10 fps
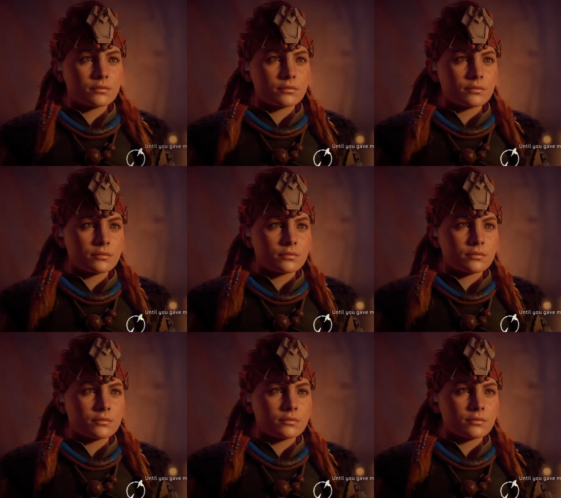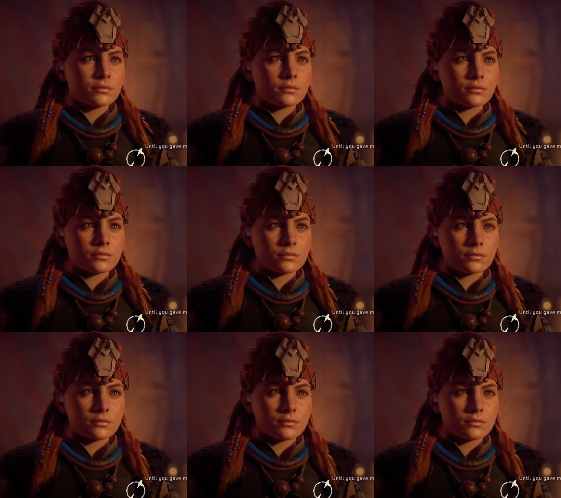
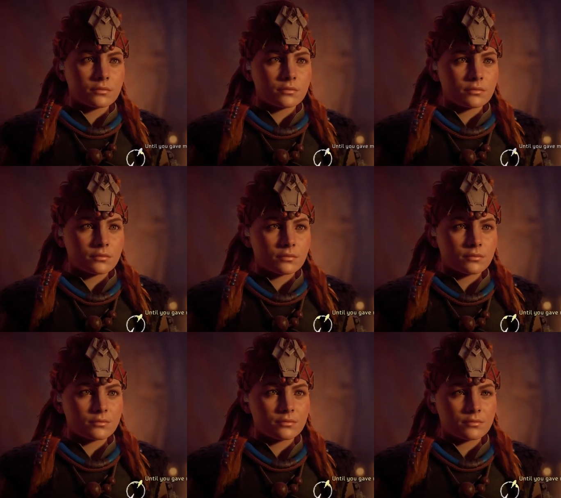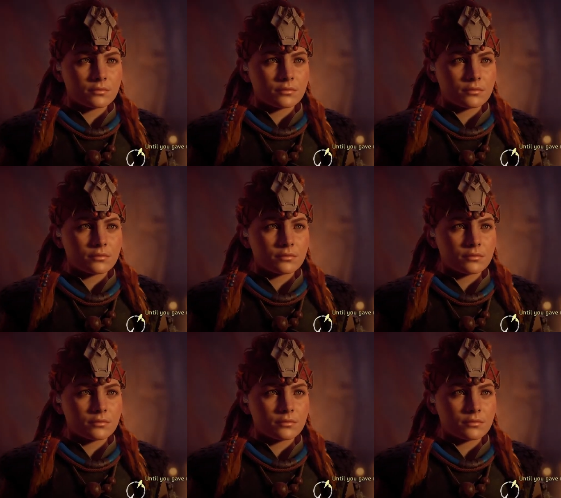[no speech]